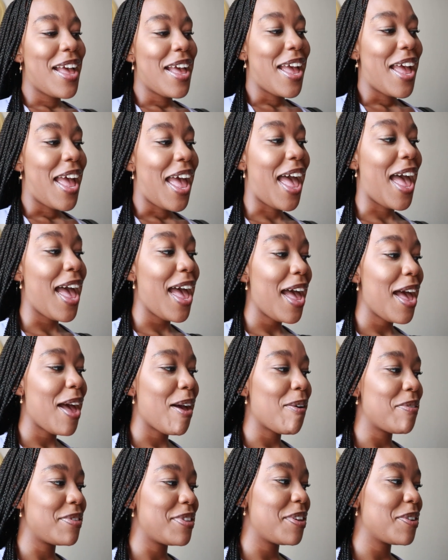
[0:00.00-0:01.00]

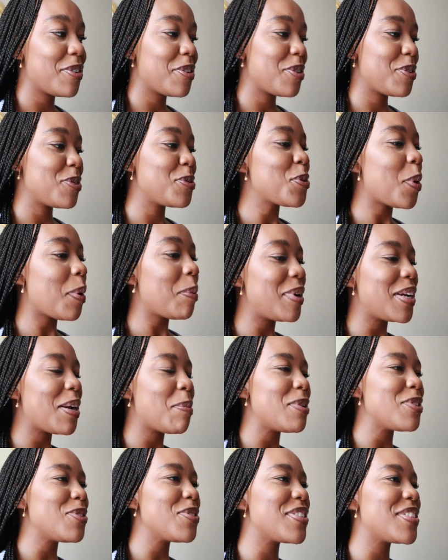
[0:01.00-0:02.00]
How? So what
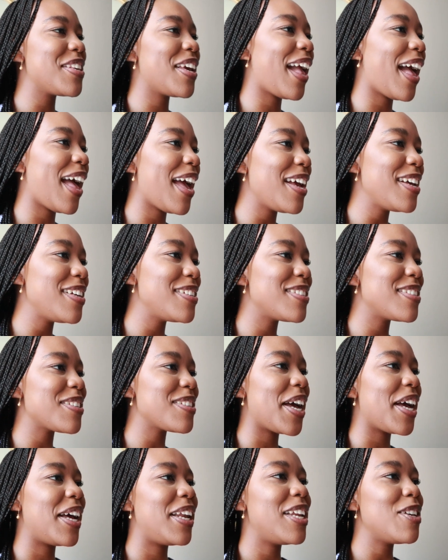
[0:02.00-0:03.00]
about to see, guys?
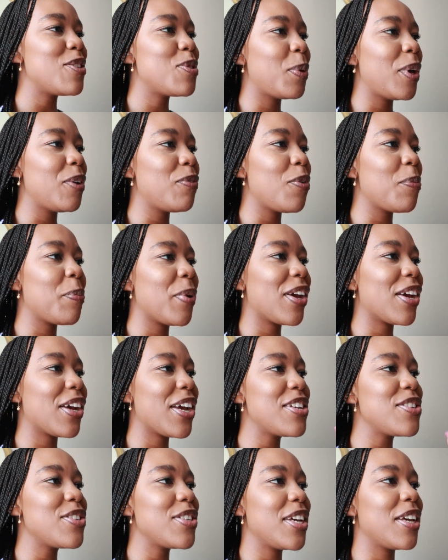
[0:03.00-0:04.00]
Let's wait for
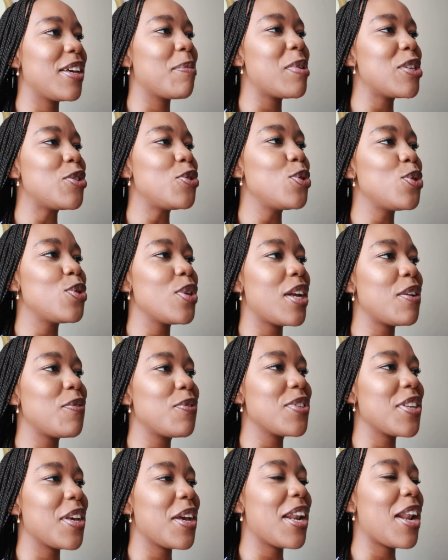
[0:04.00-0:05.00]
Kendrick. What, due to
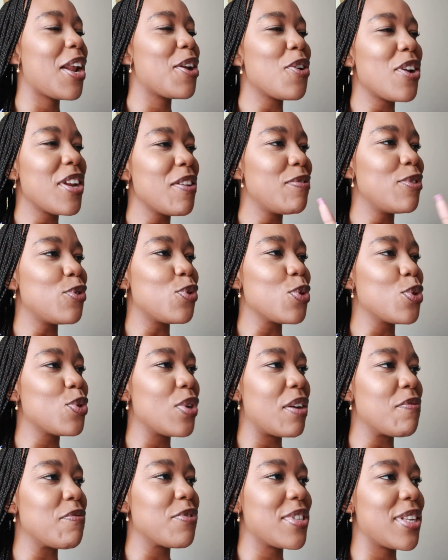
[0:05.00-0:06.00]
unforeseen? Not even due
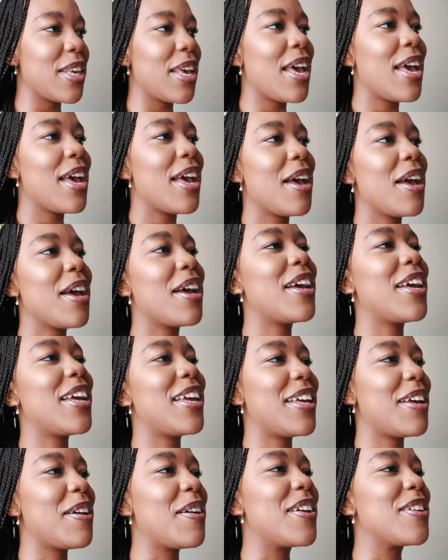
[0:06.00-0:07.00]
to unforeseen.
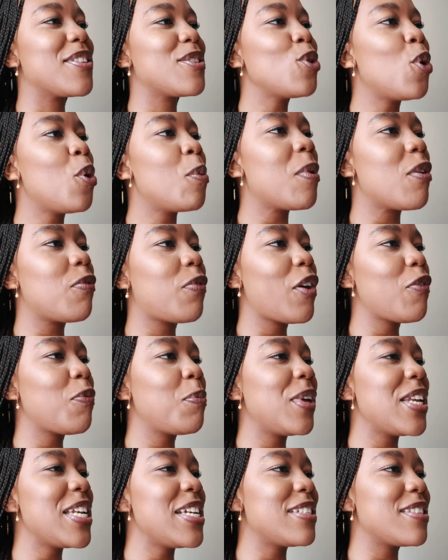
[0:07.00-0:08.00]
So my 5
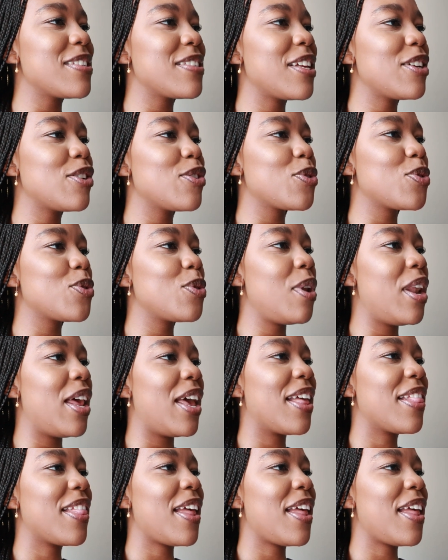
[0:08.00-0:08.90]
minutes is taking too late.